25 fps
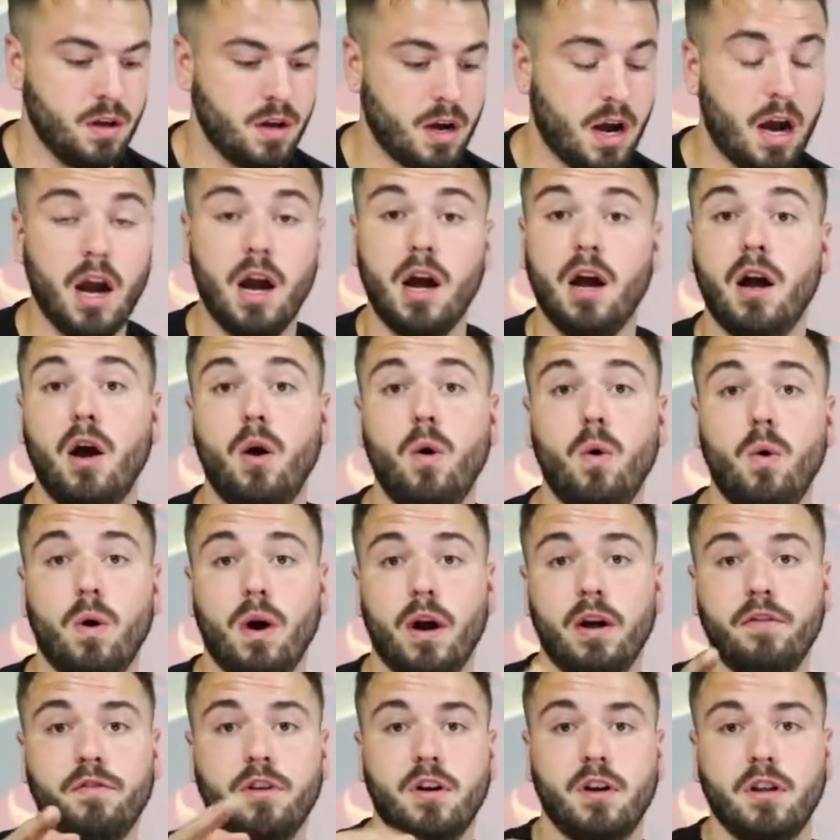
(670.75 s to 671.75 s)
I
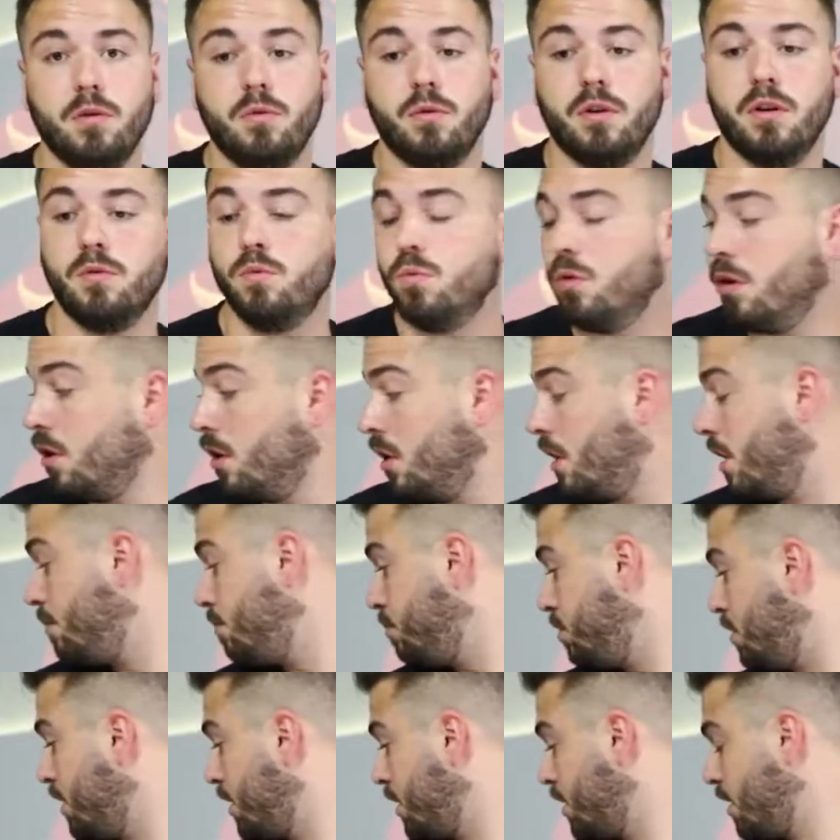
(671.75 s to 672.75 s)
have another one where I
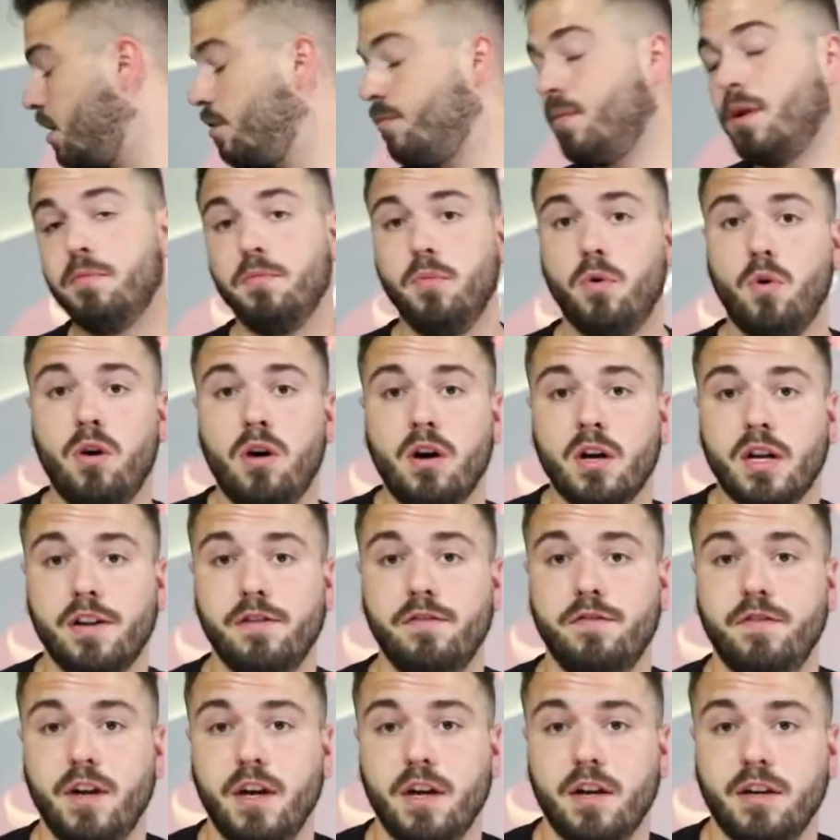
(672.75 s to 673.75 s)
plug it into my Milwaukee
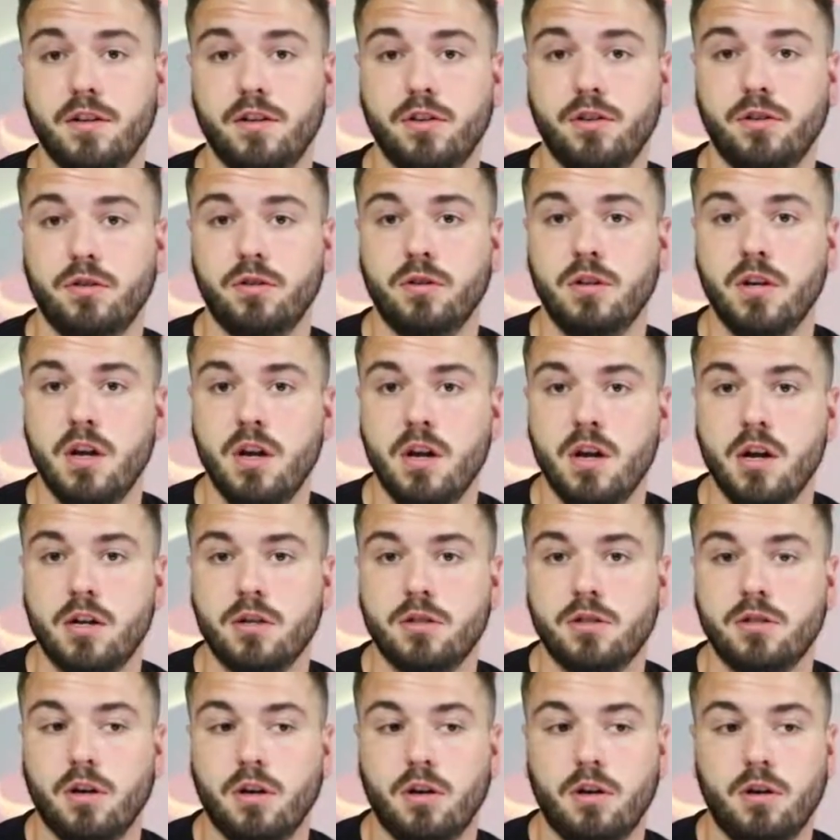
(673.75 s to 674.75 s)
fan too.
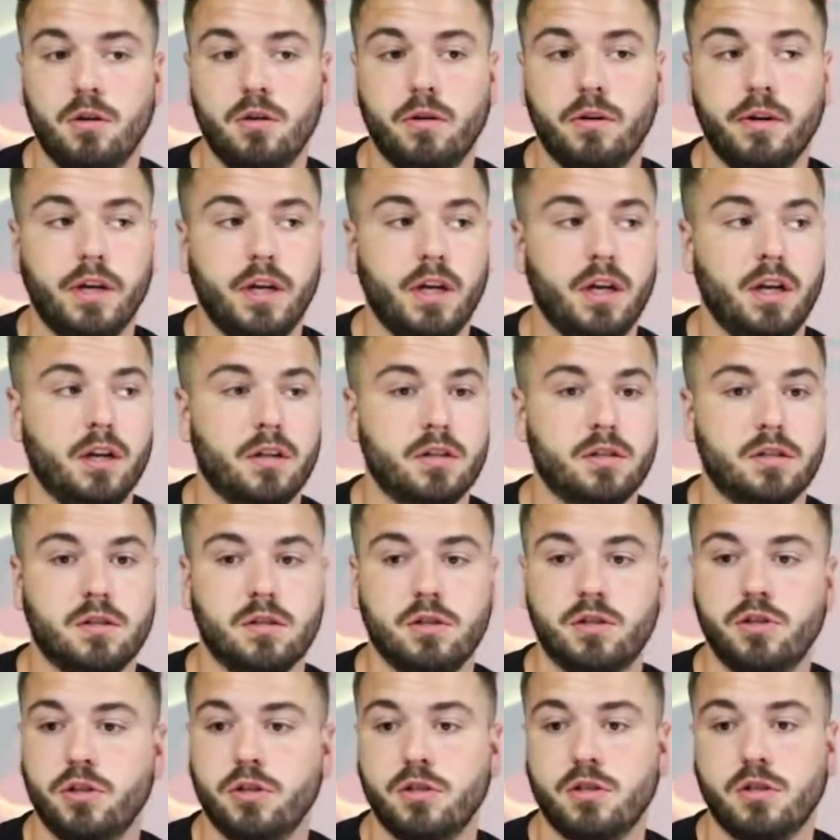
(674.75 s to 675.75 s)
So
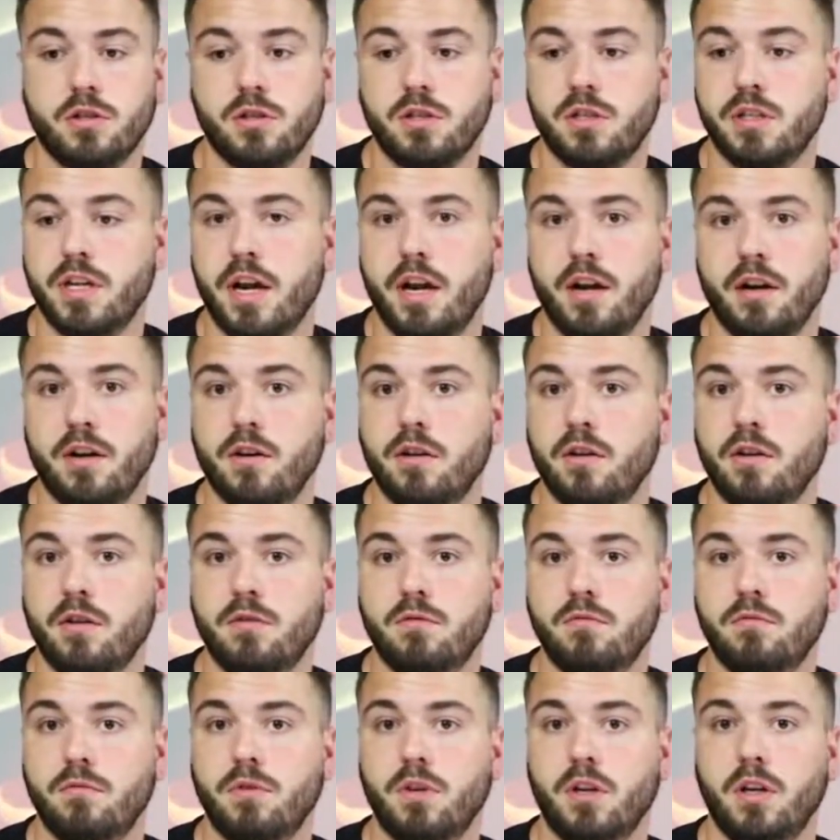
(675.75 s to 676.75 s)
it's just a
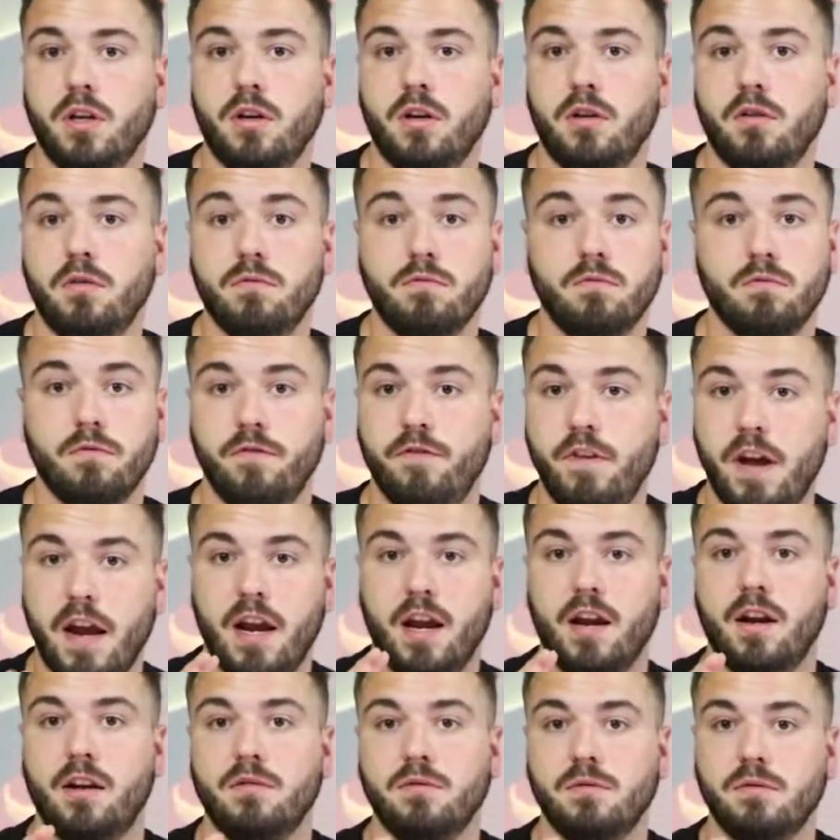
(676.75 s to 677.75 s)
standard, you know,
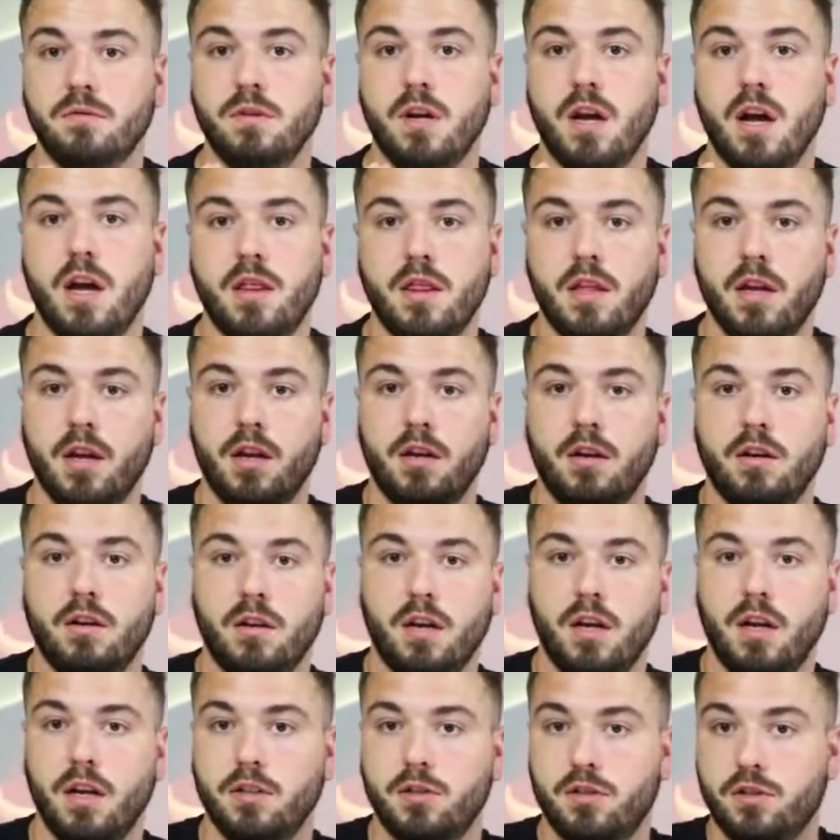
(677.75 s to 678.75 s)
fan, and
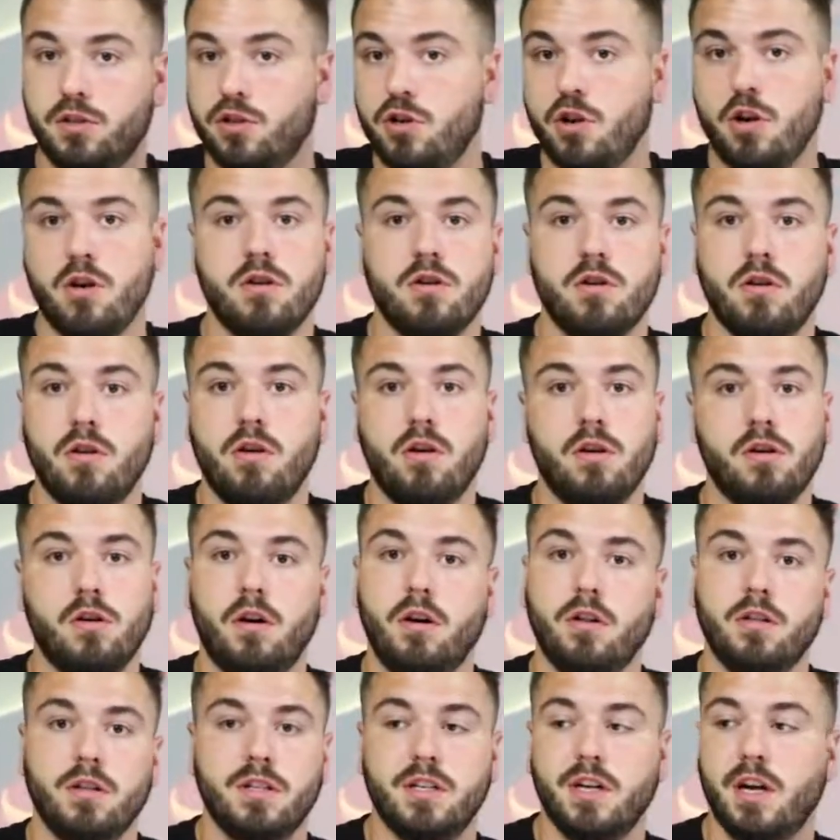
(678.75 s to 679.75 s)
then it's turned on
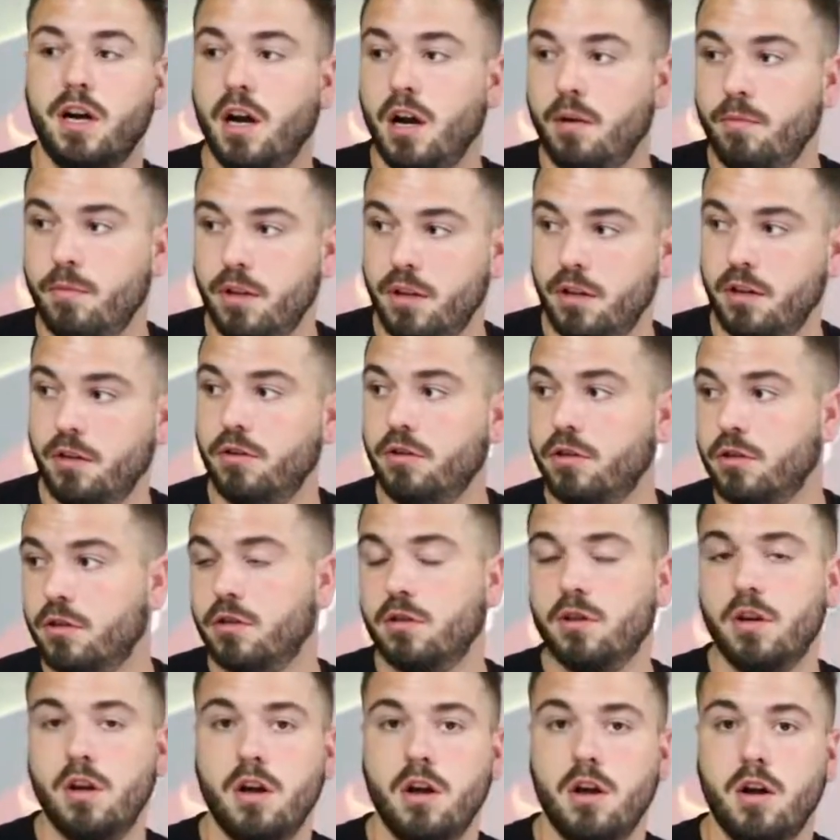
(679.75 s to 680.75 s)
all the time, and then you
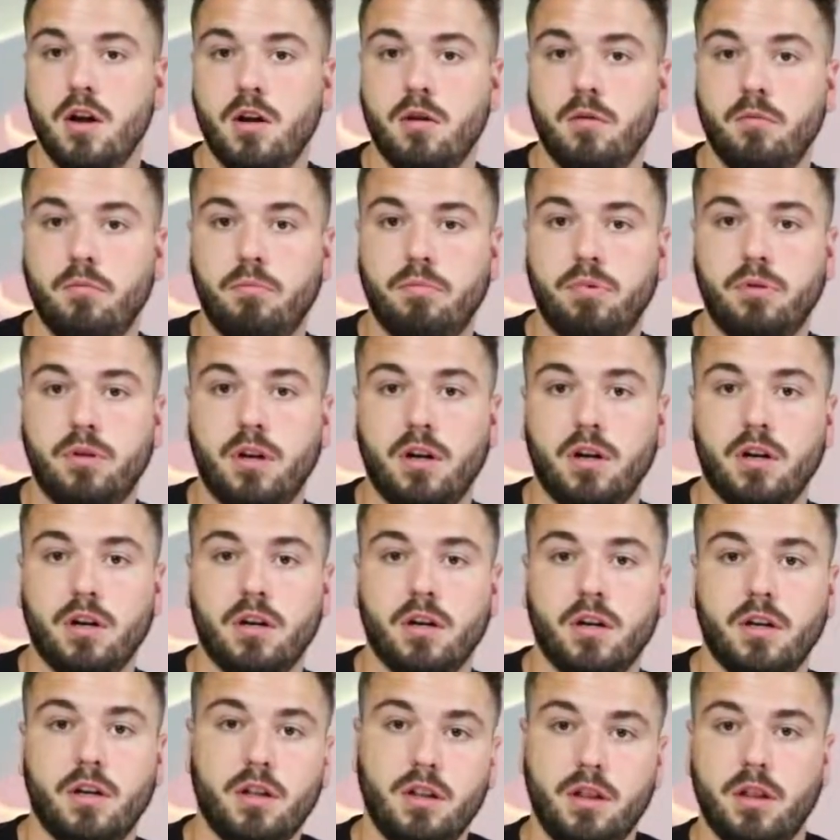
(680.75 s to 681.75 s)
just
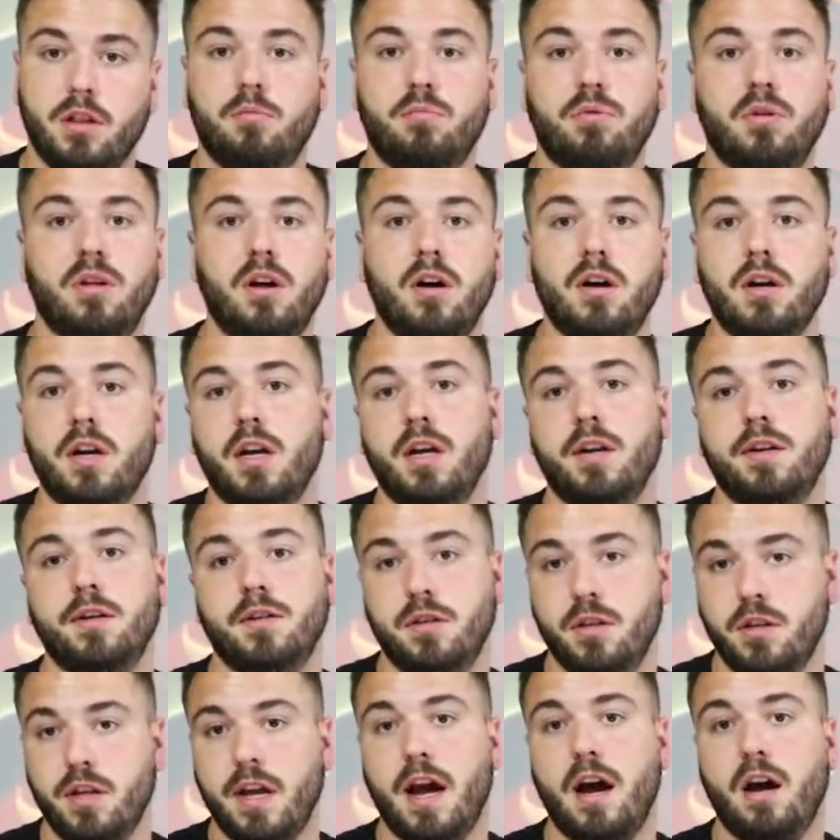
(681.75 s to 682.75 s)
plug the plug
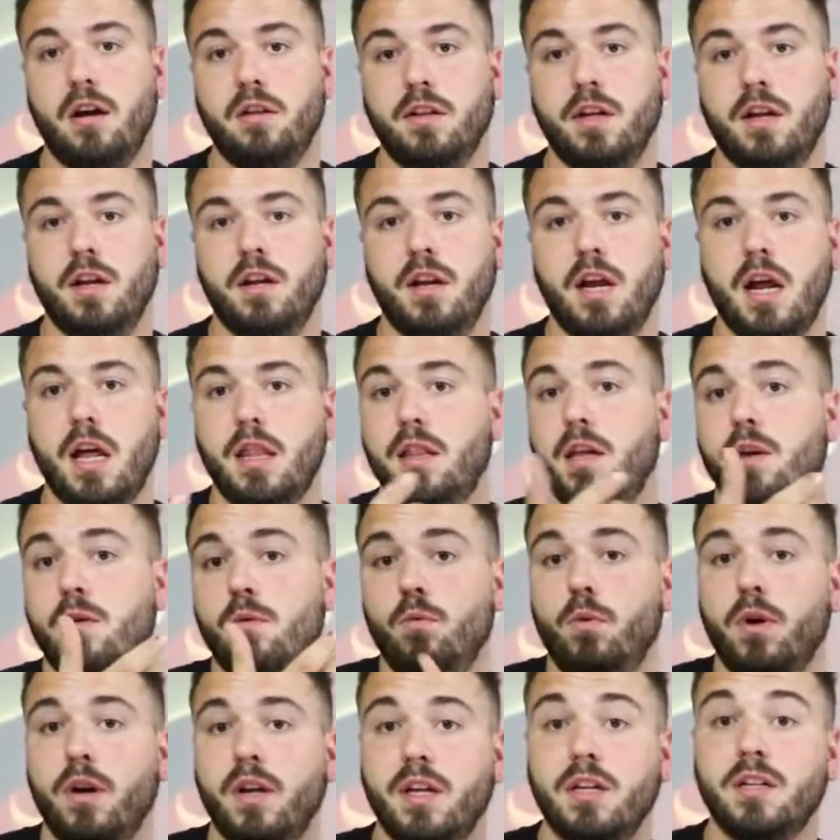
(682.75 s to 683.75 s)
into the outlet, and
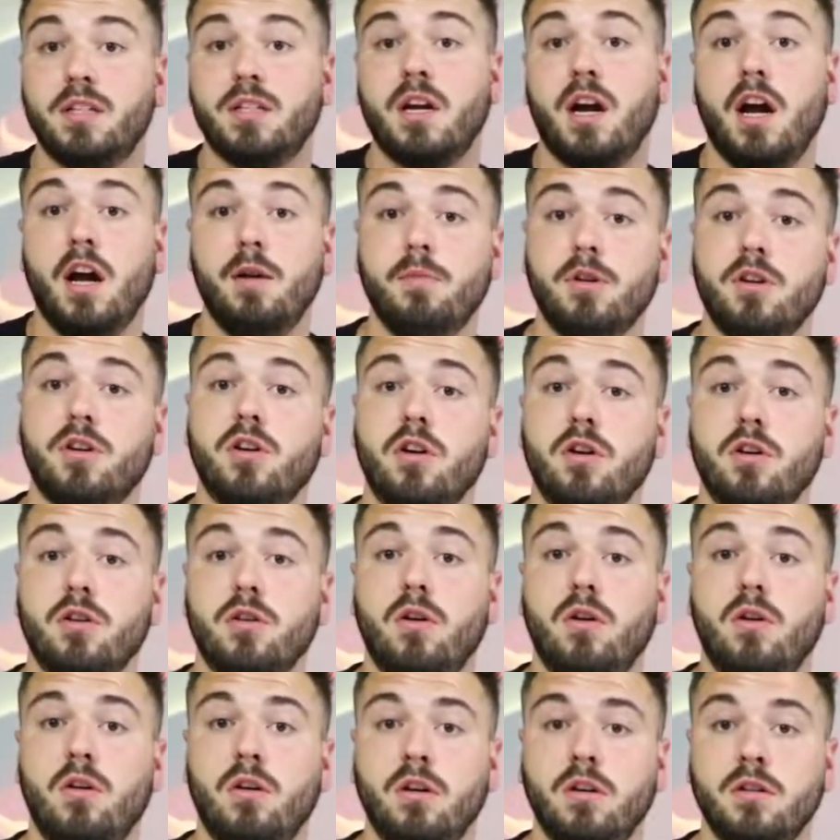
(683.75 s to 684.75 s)
then when it's time to turn
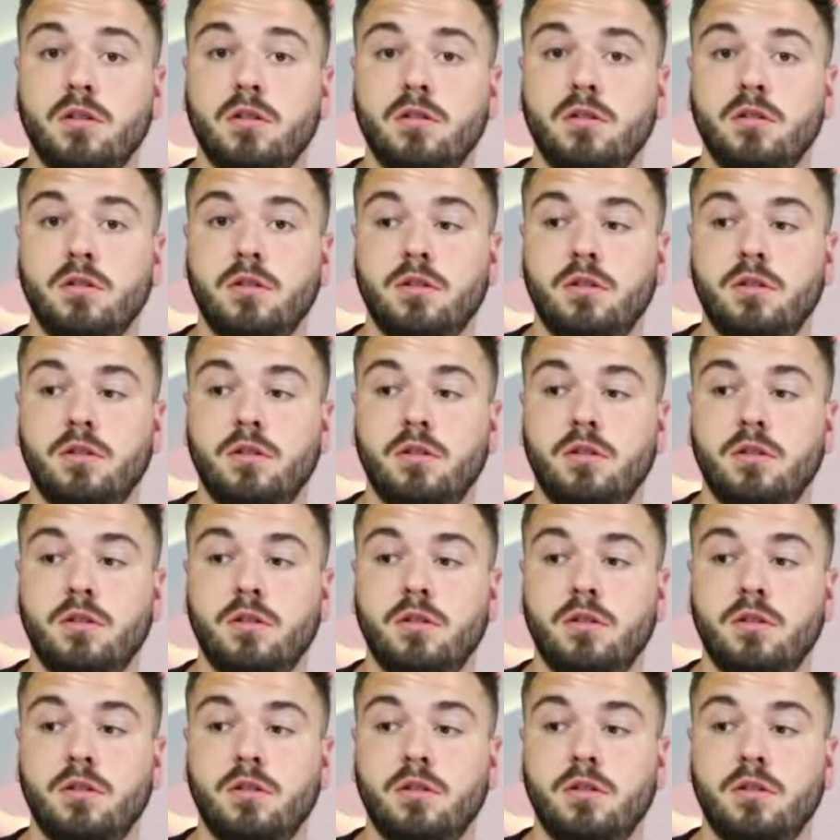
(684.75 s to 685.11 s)
on,